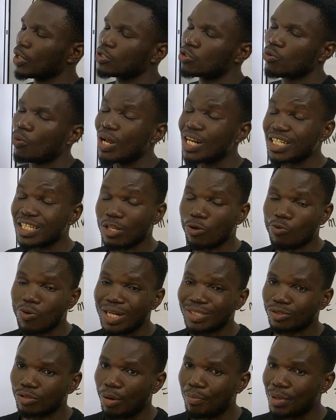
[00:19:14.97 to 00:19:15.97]
So what is the
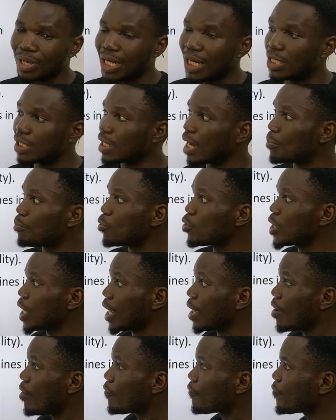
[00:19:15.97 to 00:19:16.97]
quantum mechanical model?
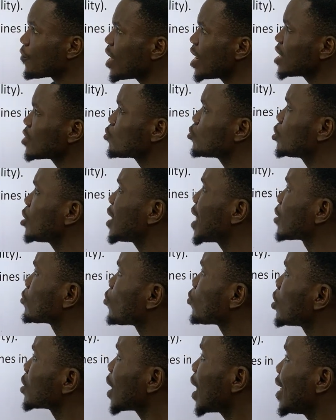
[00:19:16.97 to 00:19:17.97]
First, we know that
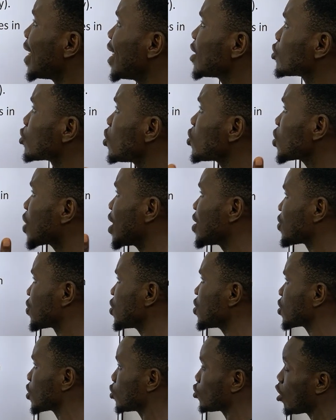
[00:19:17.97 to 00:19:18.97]
what? Electrons
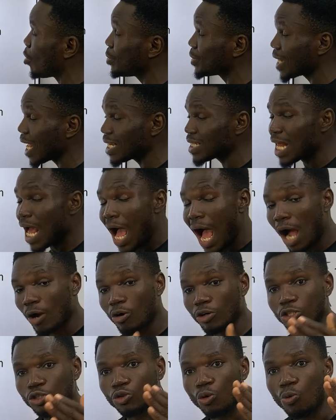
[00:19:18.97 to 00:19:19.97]
exist in orbitals,
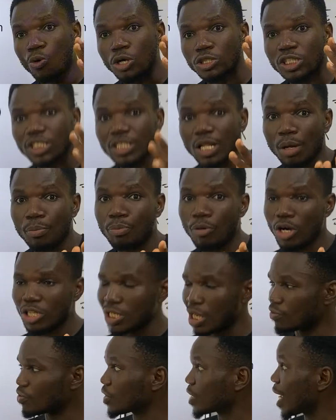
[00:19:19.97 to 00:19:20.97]
according to what Boyce
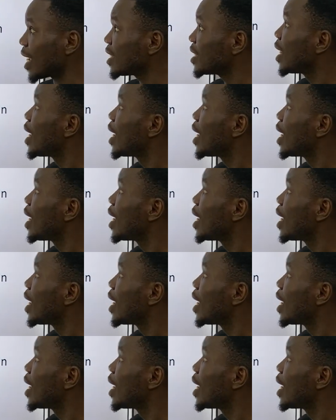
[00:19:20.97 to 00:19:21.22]
have said,